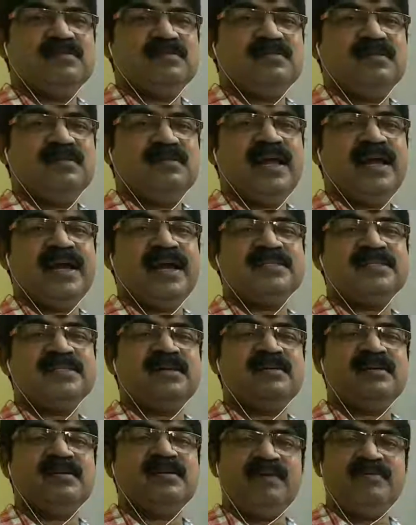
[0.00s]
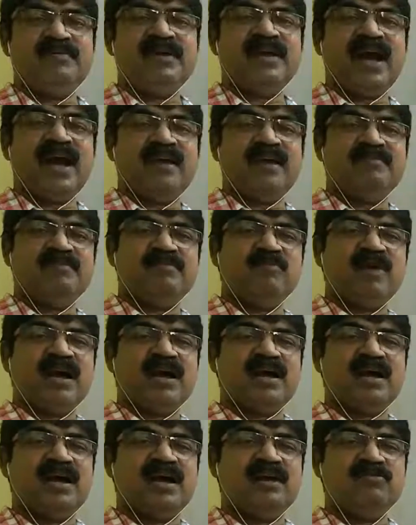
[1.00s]
Like I said, having high,
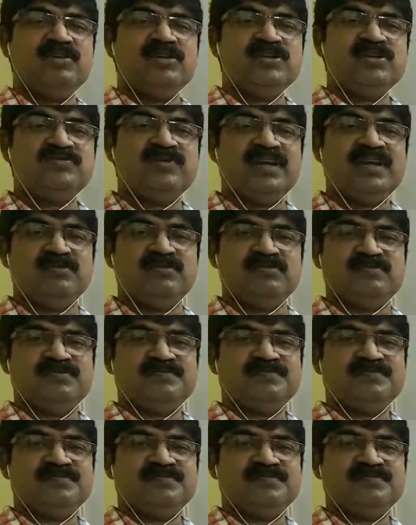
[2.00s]
high use value.